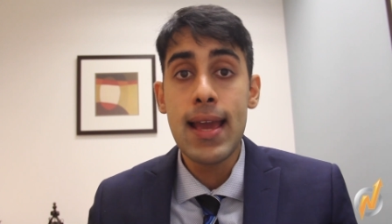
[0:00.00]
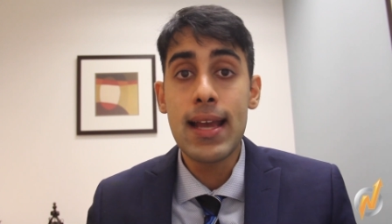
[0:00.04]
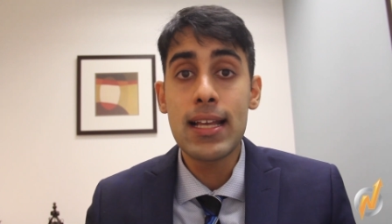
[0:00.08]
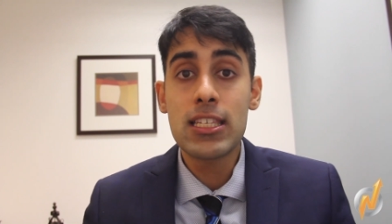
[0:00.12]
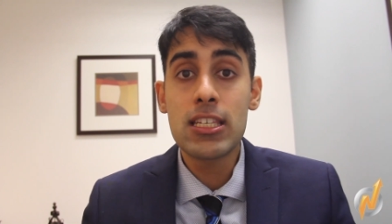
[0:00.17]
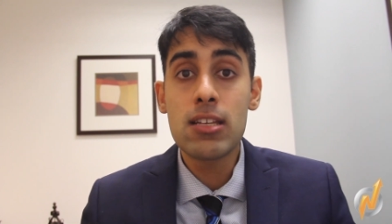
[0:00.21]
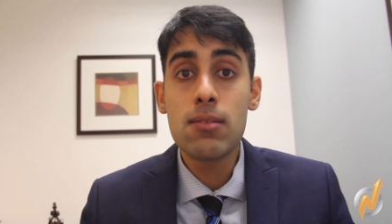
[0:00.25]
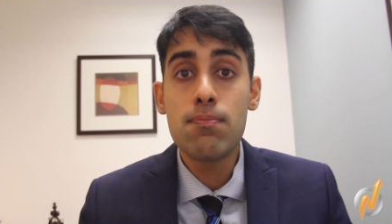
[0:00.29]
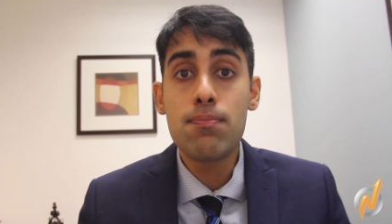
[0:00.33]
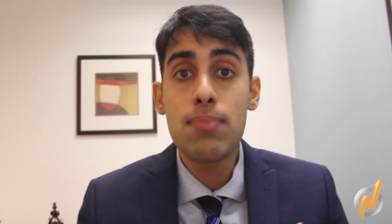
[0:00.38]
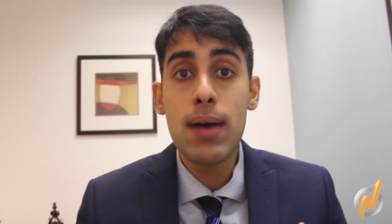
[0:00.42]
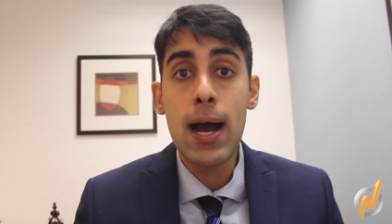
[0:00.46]

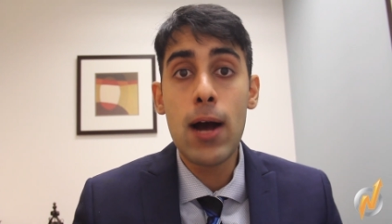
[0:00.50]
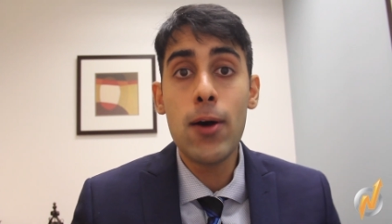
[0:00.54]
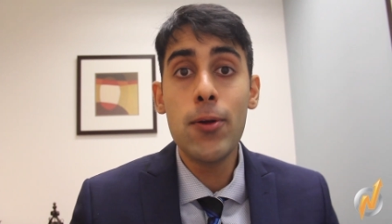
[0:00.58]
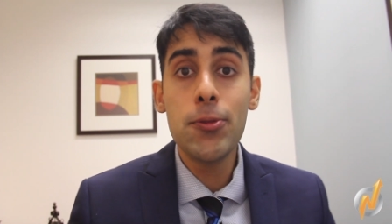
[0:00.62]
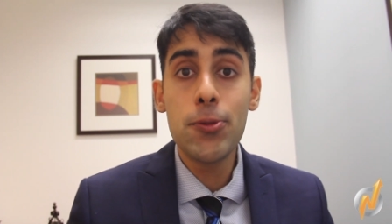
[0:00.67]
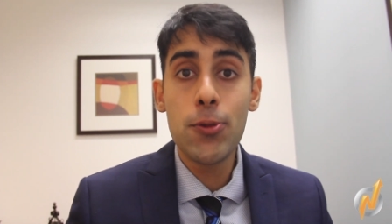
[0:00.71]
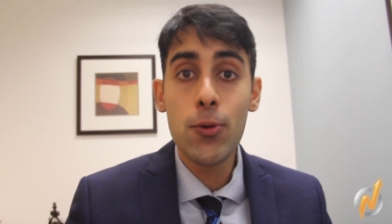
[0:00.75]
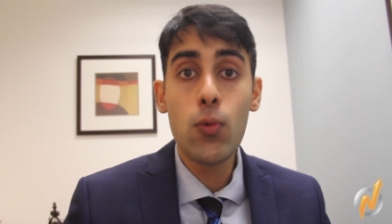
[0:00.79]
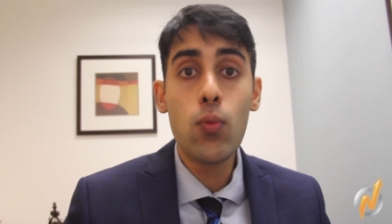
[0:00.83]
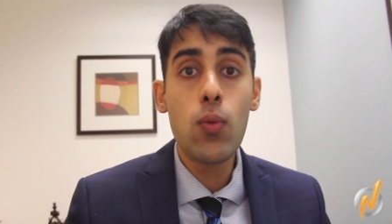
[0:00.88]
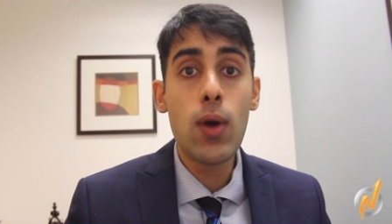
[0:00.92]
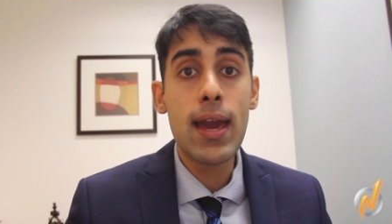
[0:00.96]
It's
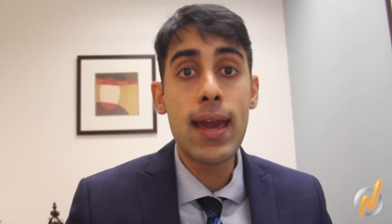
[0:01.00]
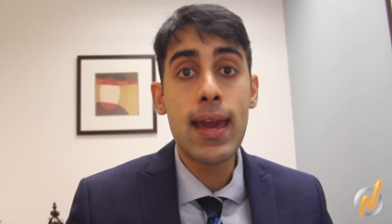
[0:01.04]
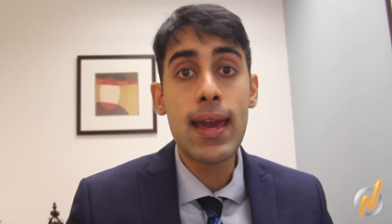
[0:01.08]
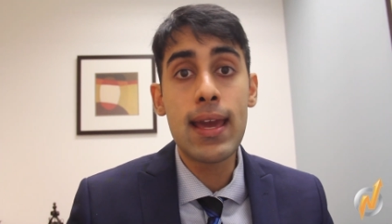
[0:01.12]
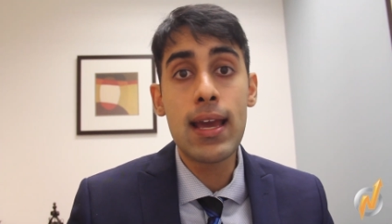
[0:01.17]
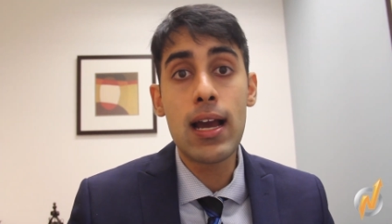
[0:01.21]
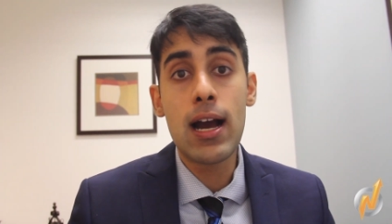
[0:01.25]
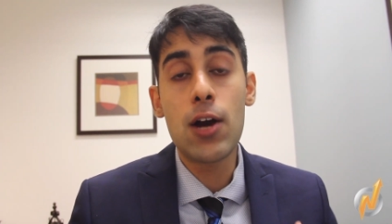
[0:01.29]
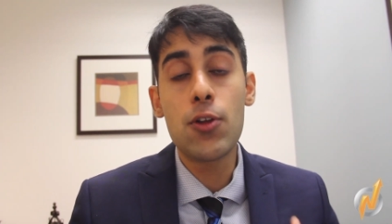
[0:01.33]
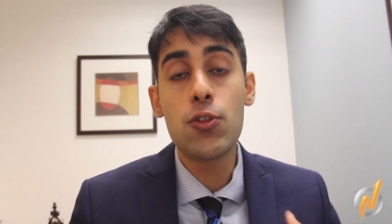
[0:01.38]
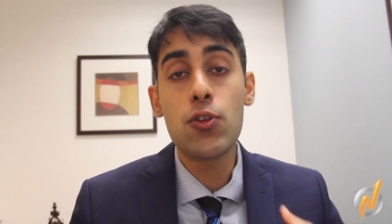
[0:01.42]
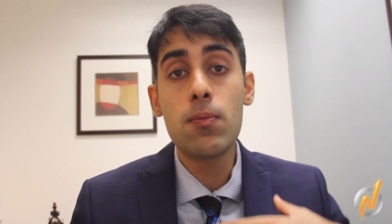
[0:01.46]
about the
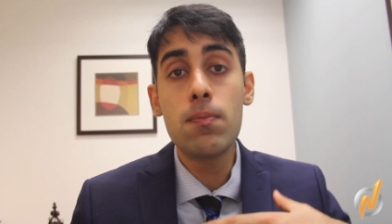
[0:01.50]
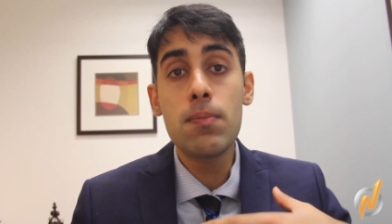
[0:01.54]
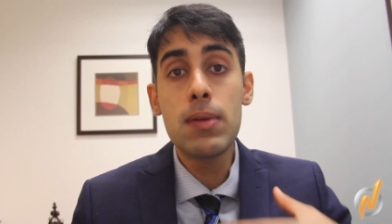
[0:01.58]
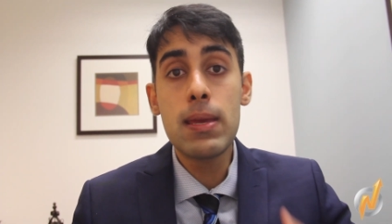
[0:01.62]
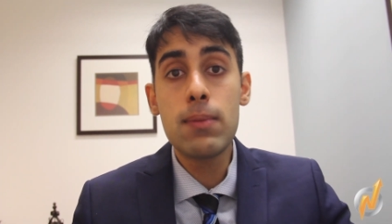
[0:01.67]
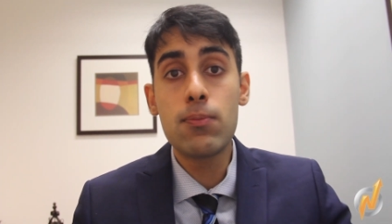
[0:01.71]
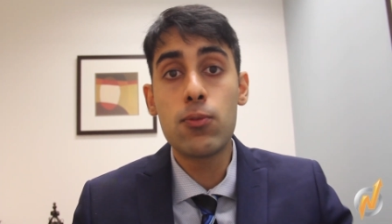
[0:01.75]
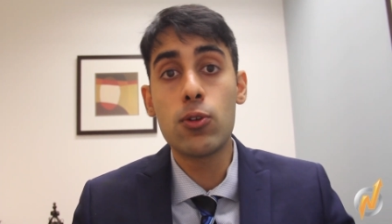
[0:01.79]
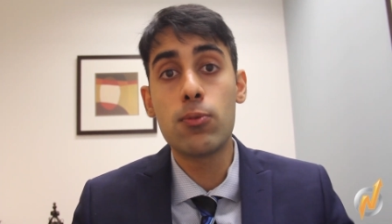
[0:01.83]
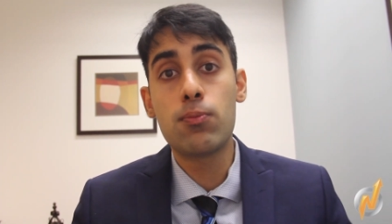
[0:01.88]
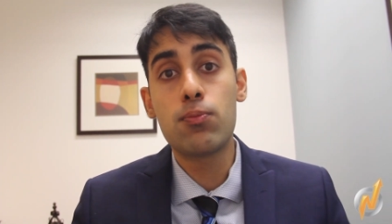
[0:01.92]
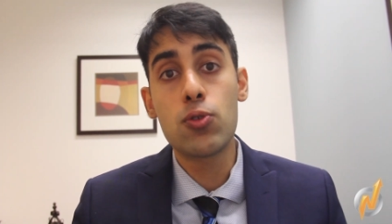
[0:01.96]
way other
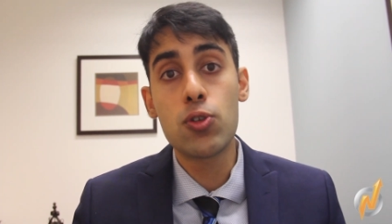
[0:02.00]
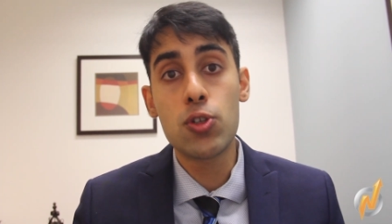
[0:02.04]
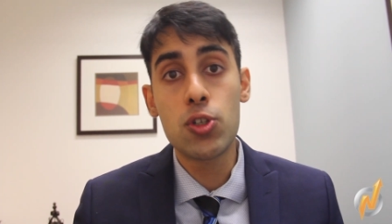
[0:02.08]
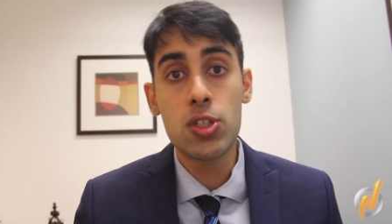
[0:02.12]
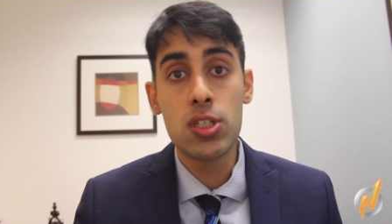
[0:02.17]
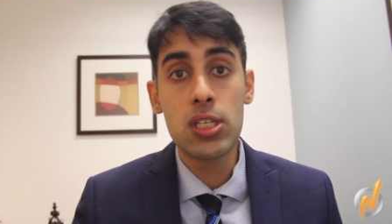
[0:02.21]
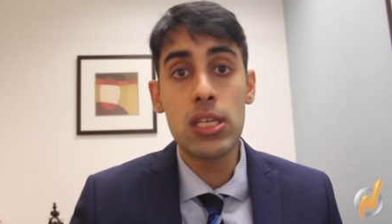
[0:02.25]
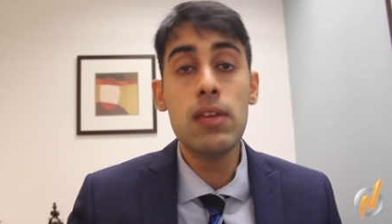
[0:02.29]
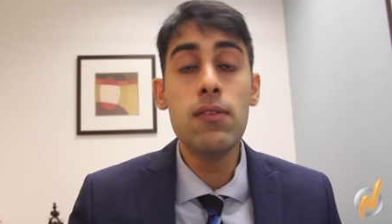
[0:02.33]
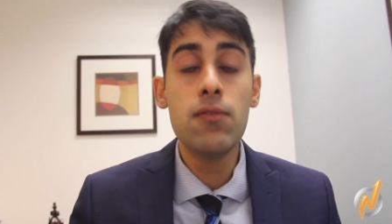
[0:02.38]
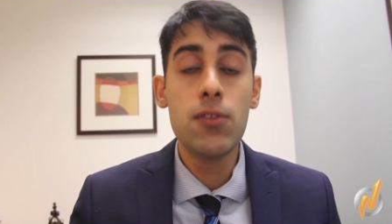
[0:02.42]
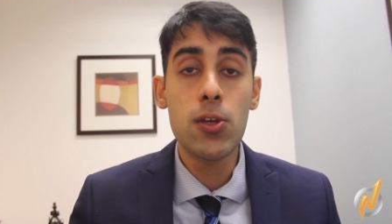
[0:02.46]
people
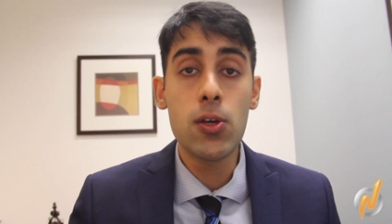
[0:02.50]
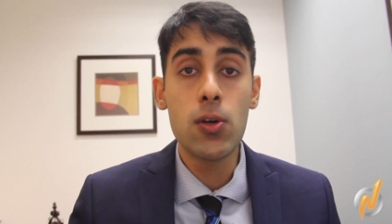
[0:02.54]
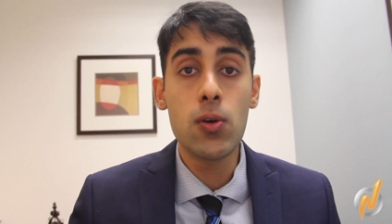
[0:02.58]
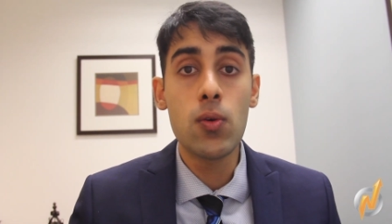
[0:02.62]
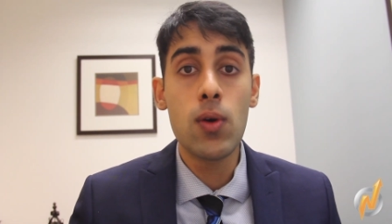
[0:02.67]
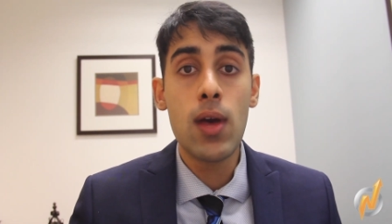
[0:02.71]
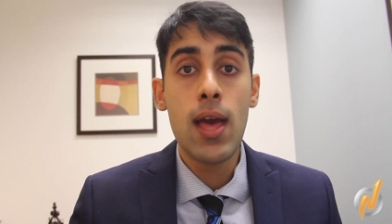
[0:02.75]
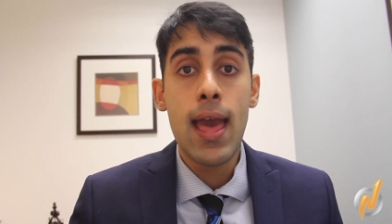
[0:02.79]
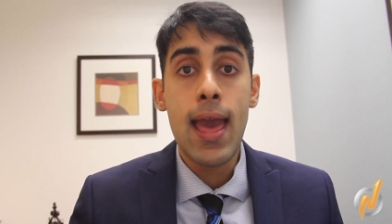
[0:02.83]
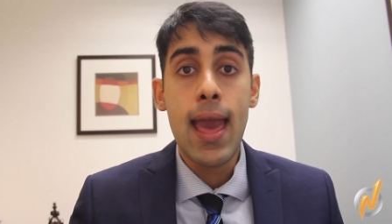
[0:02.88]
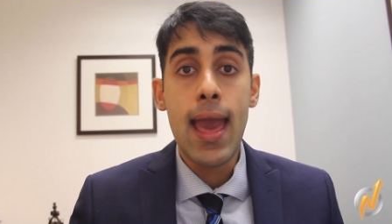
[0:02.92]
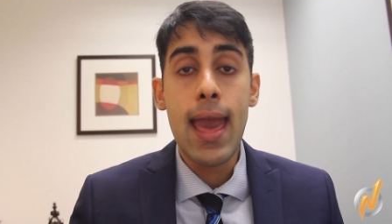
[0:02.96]
perceive you.